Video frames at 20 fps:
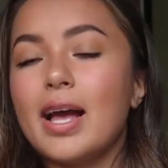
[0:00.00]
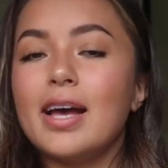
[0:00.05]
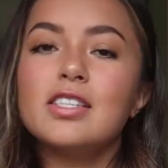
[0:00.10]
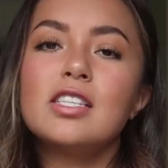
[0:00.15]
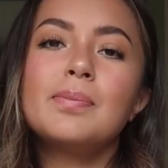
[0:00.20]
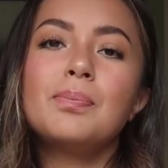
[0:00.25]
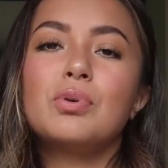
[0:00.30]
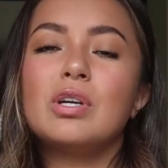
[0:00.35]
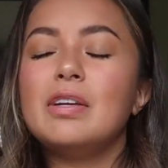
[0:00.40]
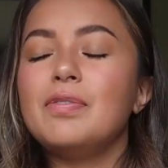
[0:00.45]

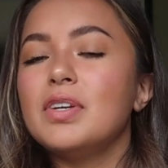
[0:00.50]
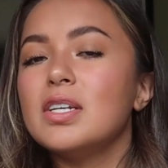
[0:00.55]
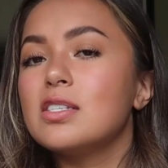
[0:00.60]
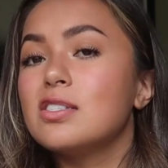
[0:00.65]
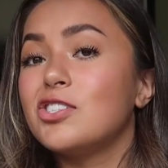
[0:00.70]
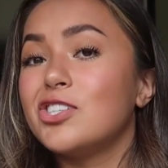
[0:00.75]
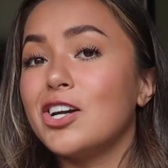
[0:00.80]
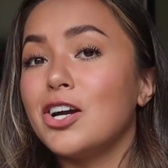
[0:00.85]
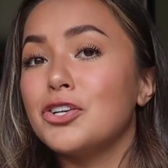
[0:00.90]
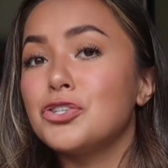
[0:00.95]
As a
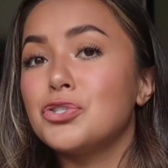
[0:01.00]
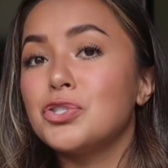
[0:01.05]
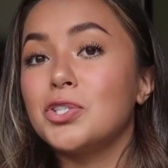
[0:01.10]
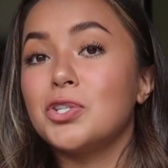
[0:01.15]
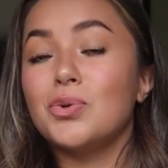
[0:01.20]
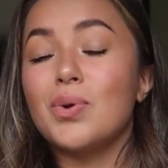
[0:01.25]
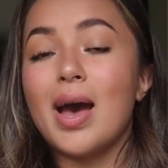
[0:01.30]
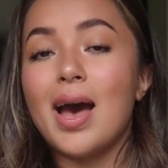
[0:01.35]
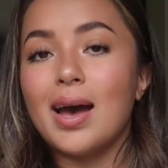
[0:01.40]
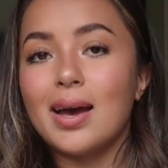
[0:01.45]
previous judge
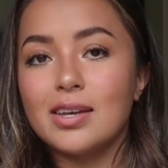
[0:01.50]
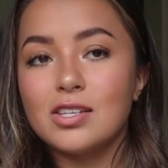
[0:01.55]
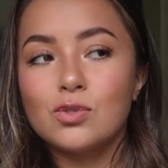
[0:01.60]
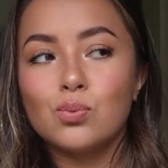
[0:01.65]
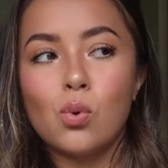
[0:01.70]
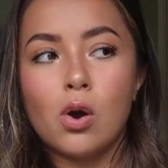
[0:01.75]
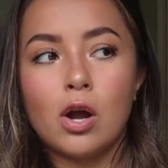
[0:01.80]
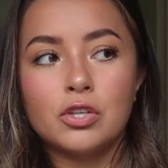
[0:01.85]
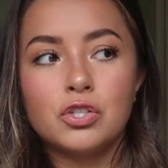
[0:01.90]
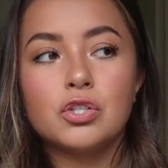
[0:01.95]
who has
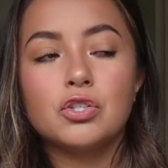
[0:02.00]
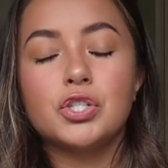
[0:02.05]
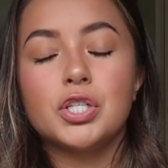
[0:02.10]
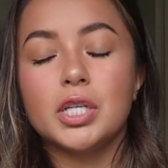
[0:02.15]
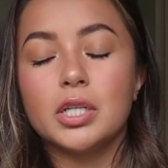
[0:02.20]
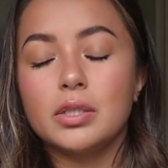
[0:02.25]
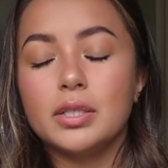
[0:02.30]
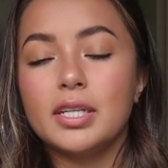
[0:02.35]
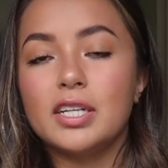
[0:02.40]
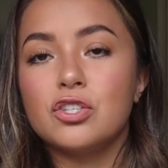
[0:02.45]
watched a
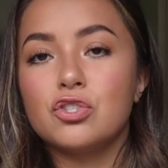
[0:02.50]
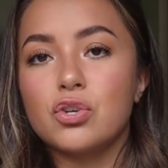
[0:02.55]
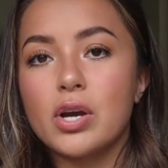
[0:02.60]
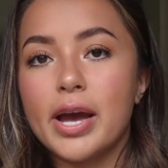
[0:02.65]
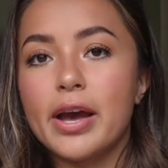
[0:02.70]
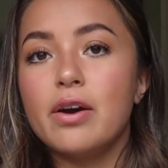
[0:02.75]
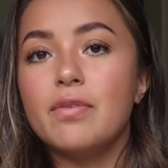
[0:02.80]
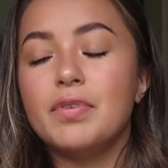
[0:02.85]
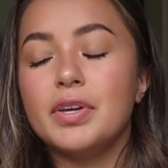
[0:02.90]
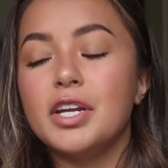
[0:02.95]
cheerleading
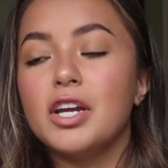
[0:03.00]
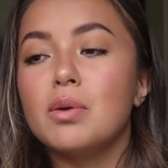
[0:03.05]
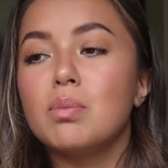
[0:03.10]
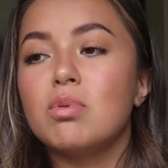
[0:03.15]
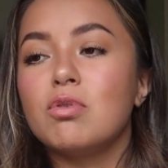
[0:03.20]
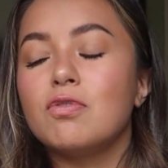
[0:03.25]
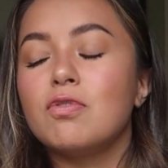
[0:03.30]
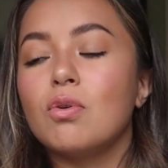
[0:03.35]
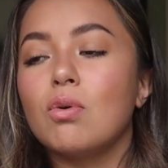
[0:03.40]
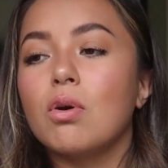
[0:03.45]
tryout video
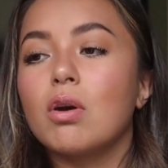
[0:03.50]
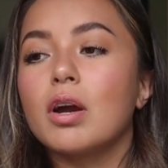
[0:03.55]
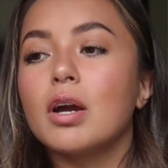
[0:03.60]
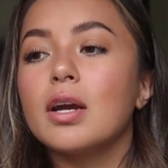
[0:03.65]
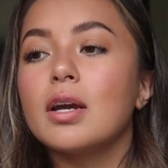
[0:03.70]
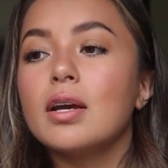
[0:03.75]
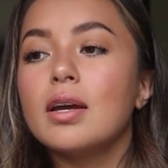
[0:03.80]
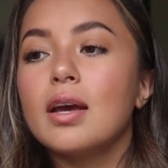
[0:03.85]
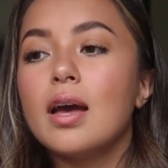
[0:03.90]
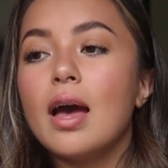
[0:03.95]

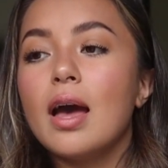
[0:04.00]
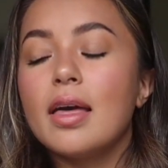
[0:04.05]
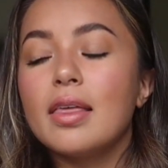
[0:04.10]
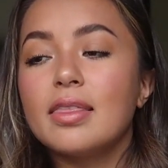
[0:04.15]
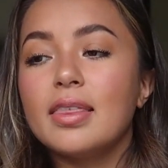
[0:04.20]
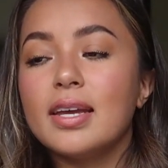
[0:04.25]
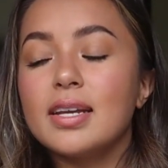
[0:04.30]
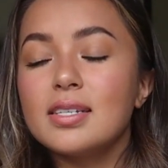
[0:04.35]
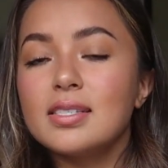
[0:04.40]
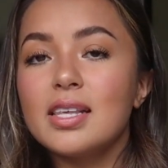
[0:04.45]
before,
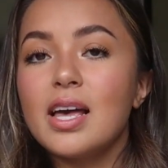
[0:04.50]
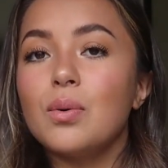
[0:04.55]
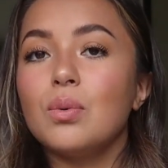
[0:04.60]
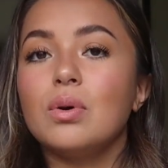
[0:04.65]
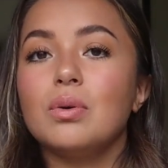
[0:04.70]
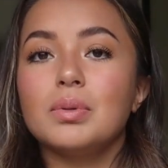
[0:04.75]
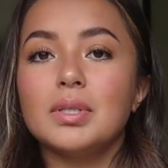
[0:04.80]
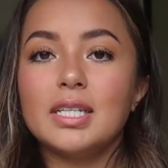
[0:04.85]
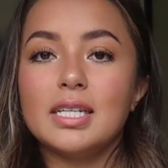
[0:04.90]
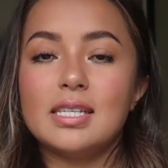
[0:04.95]
things that
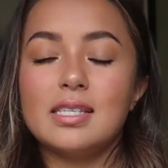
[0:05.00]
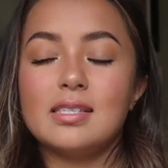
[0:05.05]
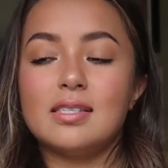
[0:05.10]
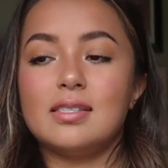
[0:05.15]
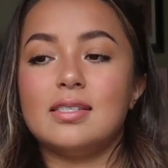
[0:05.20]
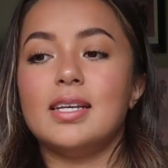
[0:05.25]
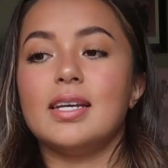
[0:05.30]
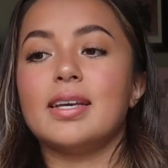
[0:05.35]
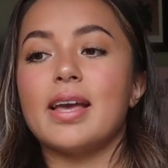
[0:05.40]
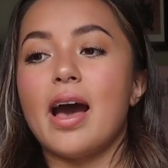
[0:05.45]
will really
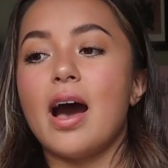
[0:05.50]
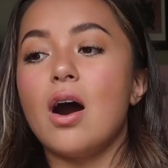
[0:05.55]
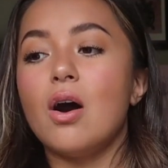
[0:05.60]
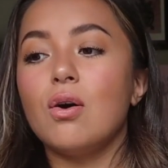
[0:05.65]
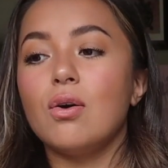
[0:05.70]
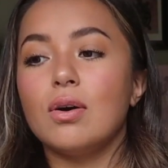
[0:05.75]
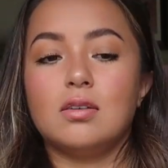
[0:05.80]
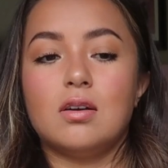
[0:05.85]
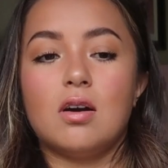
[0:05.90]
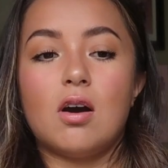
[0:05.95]
stick
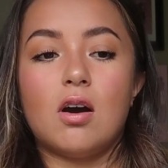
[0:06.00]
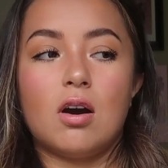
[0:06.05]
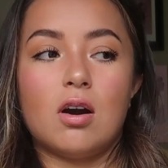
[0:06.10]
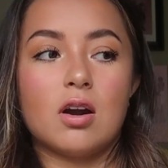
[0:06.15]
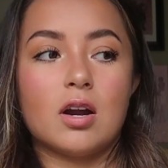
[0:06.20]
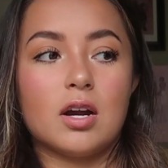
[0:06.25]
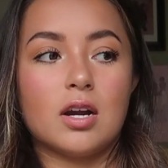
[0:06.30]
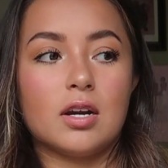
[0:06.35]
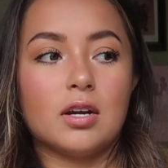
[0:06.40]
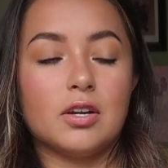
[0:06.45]
out
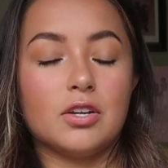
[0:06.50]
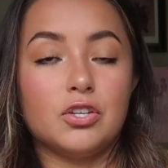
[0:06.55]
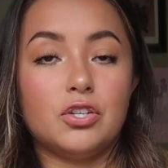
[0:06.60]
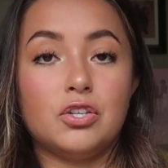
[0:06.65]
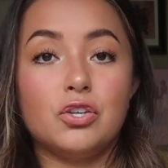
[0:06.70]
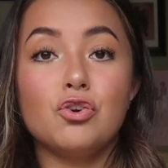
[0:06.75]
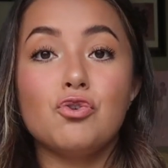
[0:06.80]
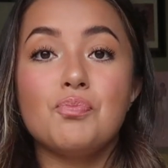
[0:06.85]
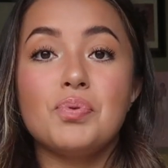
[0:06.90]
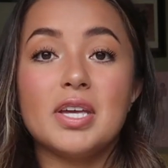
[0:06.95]
are
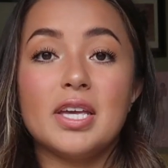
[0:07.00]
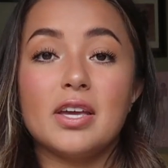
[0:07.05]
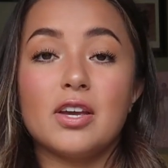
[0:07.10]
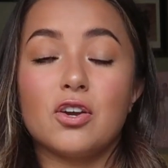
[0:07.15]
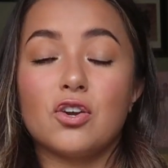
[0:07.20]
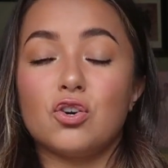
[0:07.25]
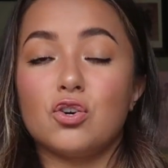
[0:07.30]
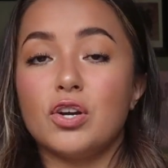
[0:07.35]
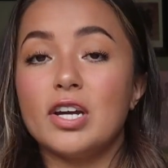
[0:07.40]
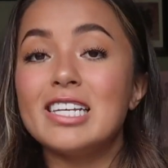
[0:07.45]
you
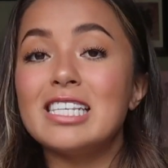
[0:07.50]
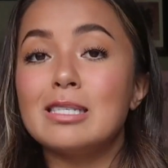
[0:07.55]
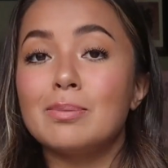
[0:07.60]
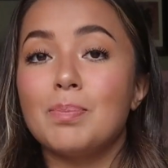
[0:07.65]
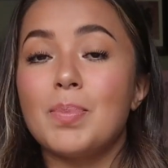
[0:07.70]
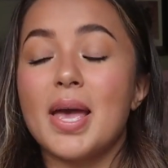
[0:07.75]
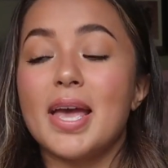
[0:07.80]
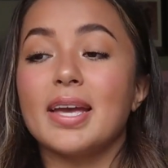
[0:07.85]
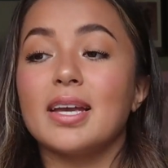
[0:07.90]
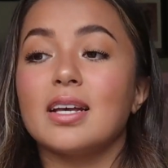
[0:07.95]
being
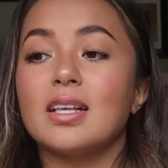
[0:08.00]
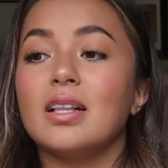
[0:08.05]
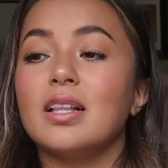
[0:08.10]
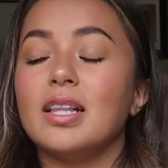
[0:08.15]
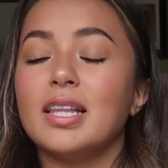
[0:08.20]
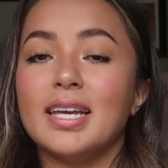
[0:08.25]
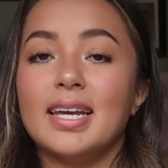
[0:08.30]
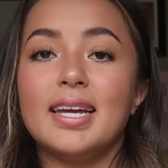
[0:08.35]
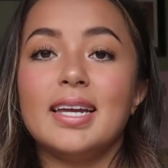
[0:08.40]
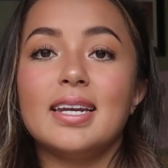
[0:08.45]
crisp and
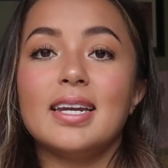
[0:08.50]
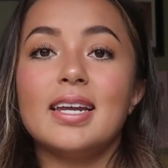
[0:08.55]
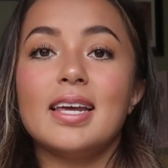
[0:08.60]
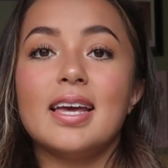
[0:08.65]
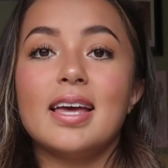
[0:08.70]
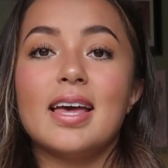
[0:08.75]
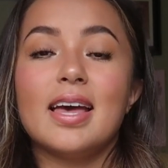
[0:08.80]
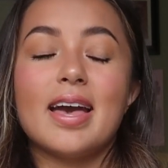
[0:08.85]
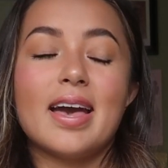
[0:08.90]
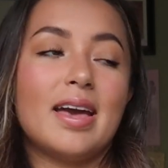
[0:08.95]

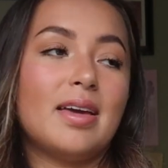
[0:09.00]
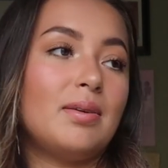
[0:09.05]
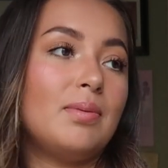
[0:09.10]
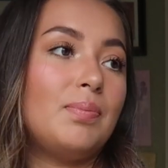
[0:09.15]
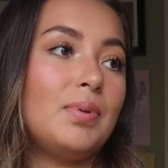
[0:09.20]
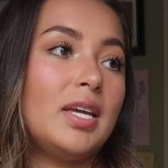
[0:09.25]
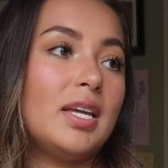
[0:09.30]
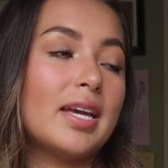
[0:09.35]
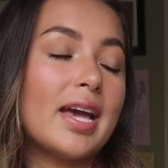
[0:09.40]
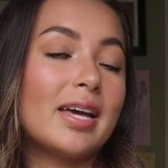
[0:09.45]
clean and
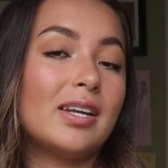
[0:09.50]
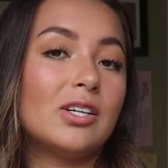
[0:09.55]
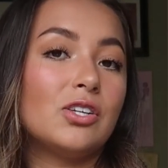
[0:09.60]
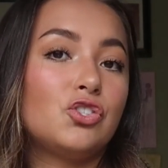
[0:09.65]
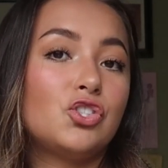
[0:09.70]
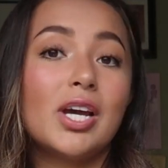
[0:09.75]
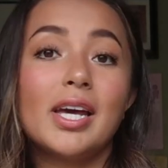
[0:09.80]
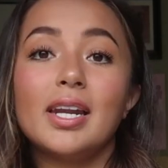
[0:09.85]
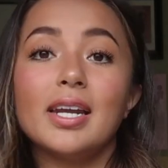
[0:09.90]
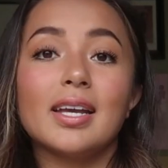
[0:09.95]
being
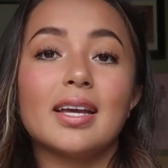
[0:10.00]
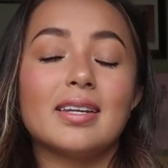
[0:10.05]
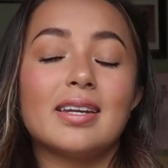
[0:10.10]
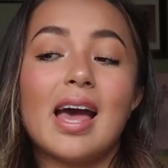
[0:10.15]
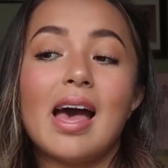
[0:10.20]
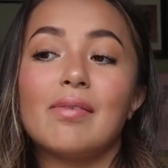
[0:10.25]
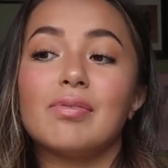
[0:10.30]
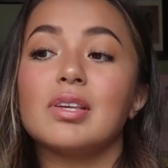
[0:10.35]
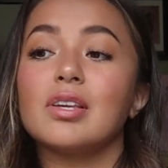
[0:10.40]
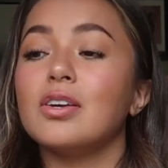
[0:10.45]
energetic and
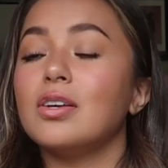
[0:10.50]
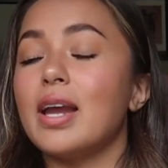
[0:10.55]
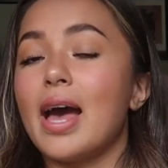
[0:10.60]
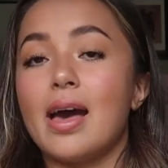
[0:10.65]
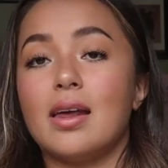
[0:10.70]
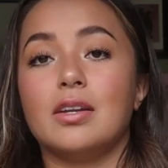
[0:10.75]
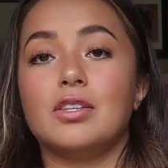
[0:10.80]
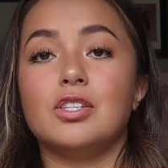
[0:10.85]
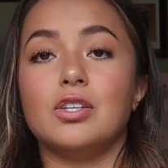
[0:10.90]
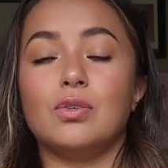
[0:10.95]
having good
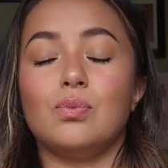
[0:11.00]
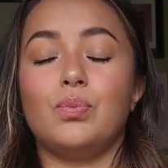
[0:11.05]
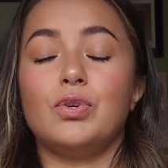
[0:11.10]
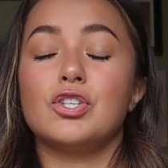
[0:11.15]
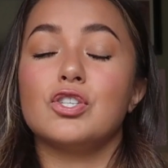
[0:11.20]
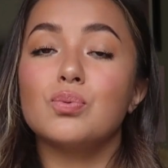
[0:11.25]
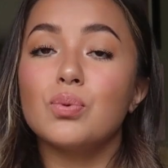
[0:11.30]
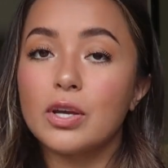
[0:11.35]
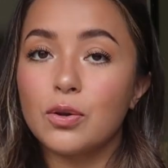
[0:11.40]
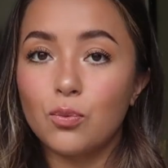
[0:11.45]
attitude. We
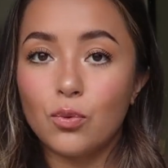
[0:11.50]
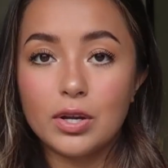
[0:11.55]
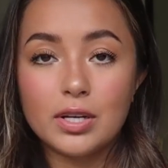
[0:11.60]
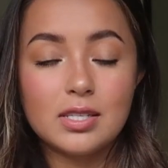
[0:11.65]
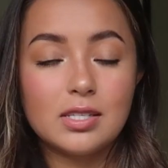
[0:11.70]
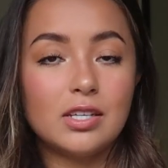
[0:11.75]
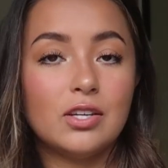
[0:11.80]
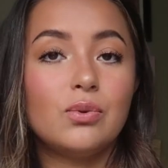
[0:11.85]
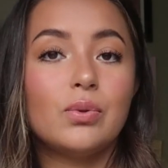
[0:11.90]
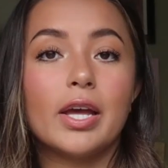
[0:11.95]
just like want
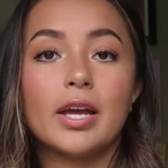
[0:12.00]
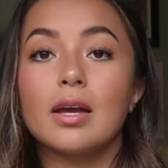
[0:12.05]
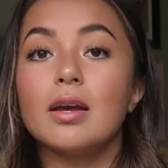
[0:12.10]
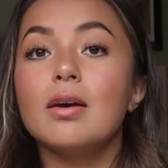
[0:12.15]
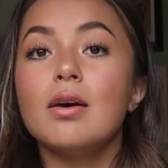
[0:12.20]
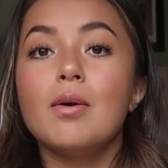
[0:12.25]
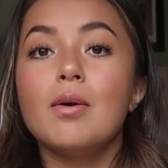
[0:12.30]
to see you like